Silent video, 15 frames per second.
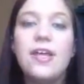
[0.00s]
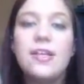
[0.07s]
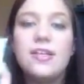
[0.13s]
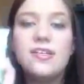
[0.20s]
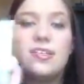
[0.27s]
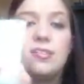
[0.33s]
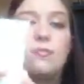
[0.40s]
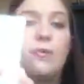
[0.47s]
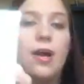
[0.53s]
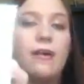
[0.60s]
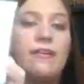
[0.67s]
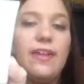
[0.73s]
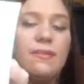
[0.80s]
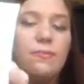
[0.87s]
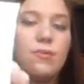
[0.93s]
This is
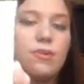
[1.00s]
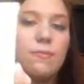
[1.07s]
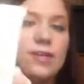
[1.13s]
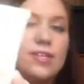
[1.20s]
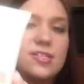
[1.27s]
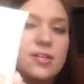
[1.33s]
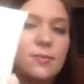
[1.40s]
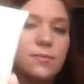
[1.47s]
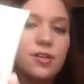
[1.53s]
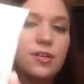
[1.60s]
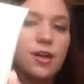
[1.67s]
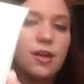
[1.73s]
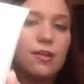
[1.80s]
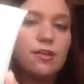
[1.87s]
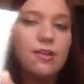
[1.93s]
probably like more of my summer
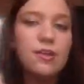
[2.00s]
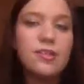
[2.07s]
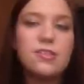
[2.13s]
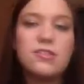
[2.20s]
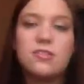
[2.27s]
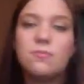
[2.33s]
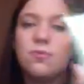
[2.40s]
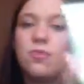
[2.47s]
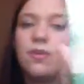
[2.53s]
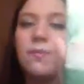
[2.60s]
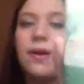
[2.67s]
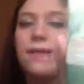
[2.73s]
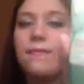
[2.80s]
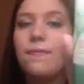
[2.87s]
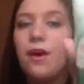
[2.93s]
color and this is more of
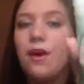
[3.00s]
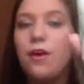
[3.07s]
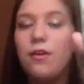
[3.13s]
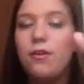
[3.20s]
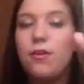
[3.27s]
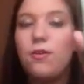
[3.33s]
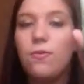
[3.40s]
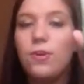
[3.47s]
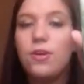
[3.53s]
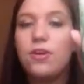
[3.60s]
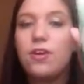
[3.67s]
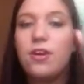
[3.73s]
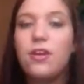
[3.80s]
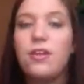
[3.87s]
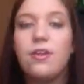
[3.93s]
my fall
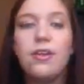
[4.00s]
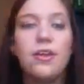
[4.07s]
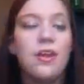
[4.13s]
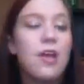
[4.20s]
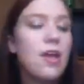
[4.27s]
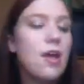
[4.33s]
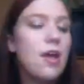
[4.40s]
winter color.